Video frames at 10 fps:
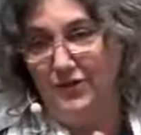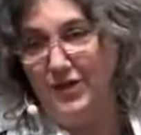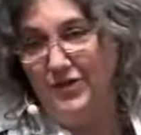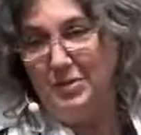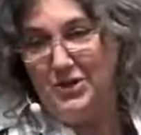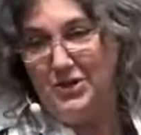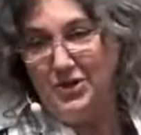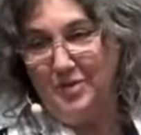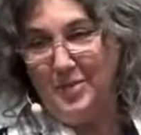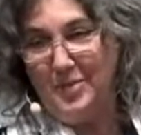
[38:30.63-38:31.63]
and it's a picture
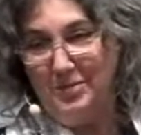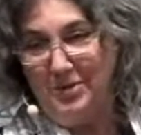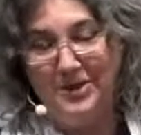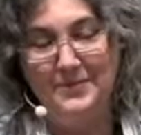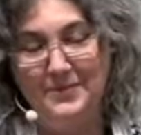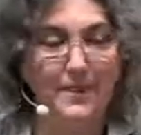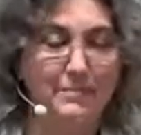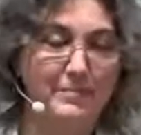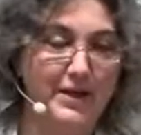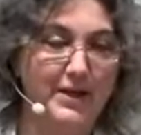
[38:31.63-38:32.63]
of a Bible.
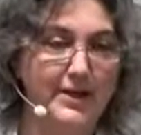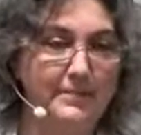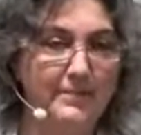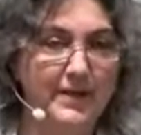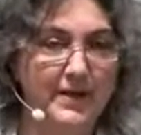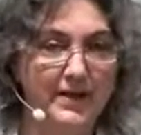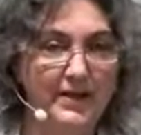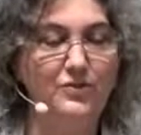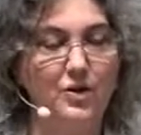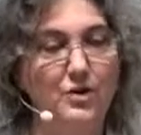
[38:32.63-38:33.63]
But it
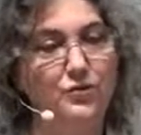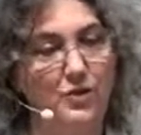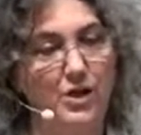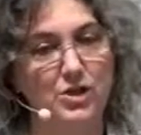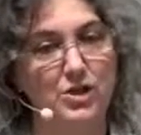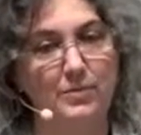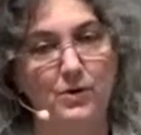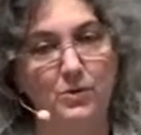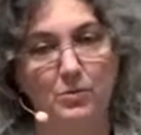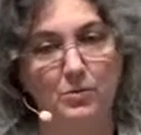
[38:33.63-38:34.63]
is our instruction
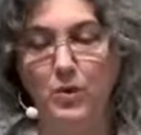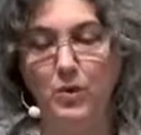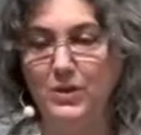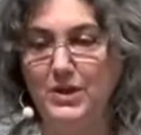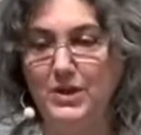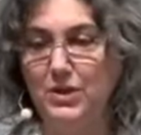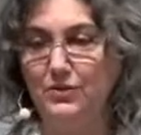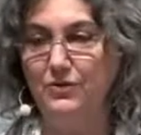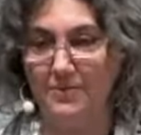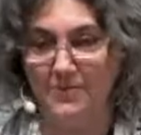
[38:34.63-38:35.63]
manual. But what do we learn
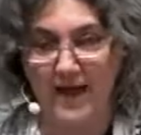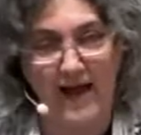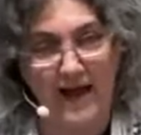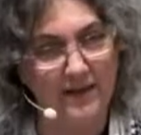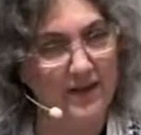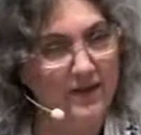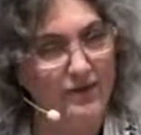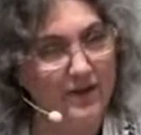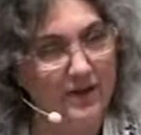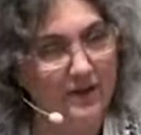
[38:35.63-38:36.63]
from that
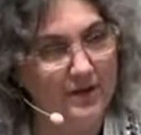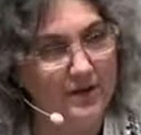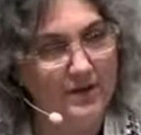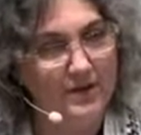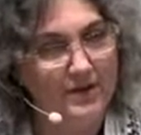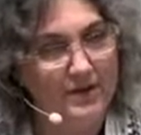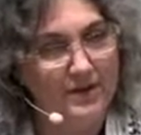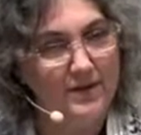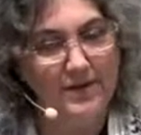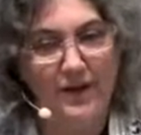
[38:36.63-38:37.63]
lesson?
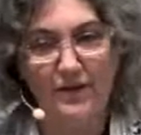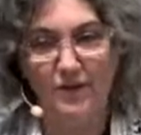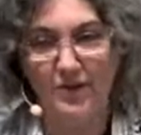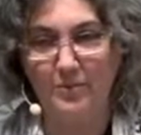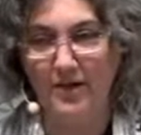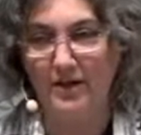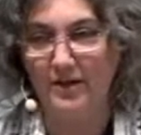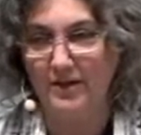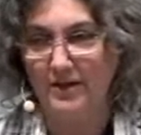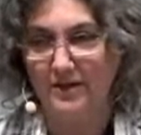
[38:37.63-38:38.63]
The lesson about
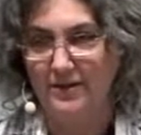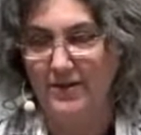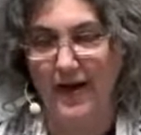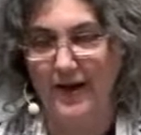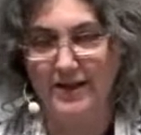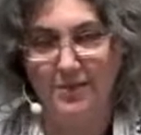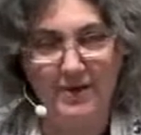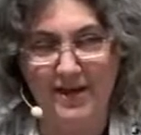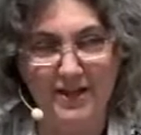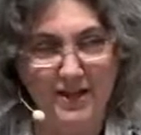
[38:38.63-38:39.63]
God
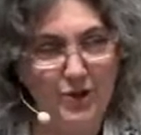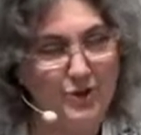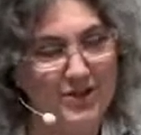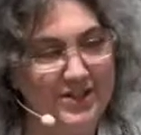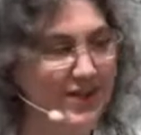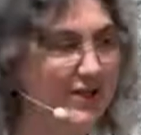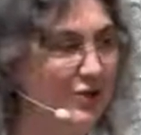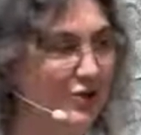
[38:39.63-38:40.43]
commanding you to take your